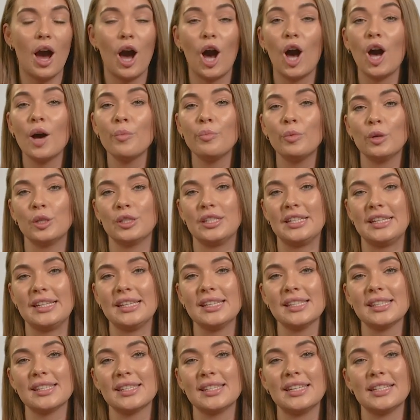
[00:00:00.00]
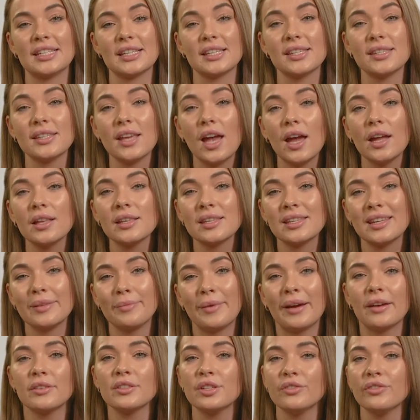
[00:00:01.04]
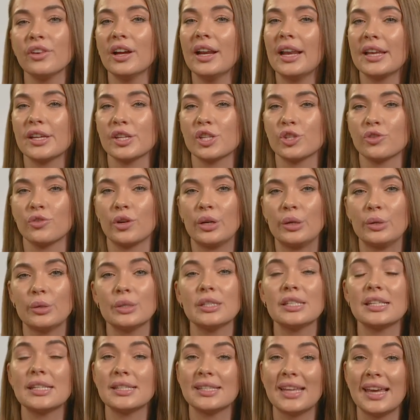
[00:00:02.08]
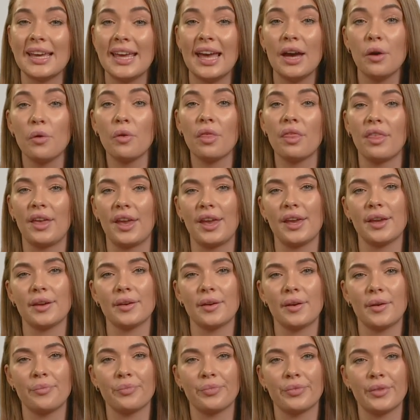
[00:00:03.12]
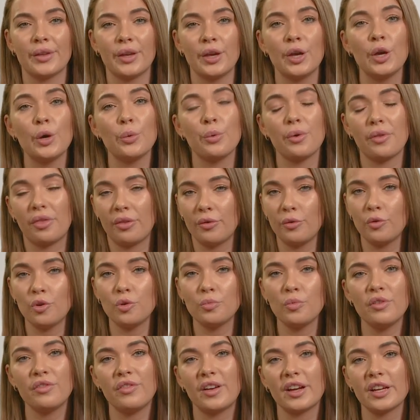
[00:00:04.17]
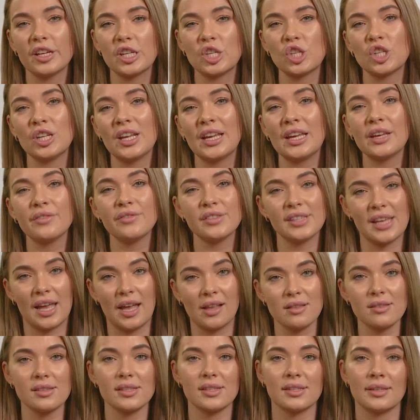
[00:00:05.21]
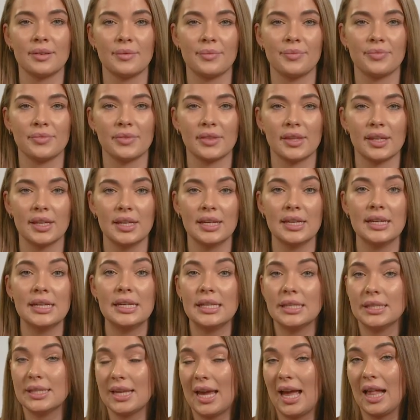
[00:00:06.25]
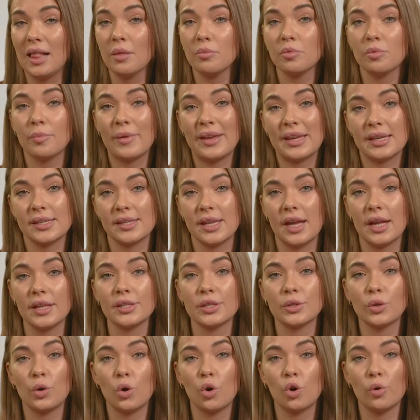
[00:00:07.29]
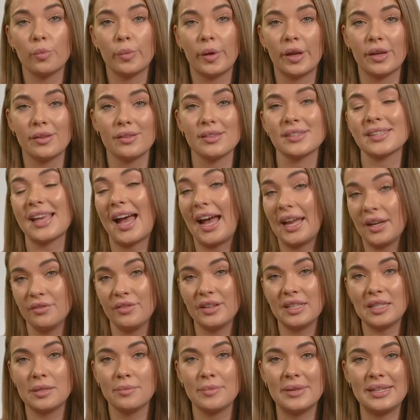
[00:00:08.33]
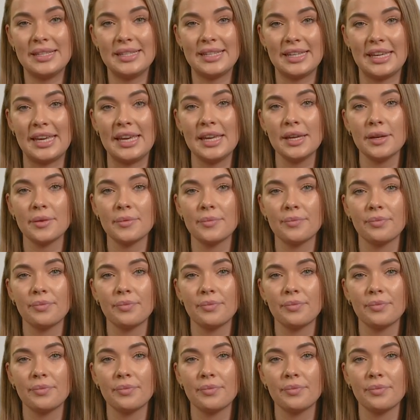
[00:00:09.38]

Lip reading: Our bodies need a certain amount of cholesterol to stay healthy, with normal functioning of cells, to help make certain hormones and vitamin D,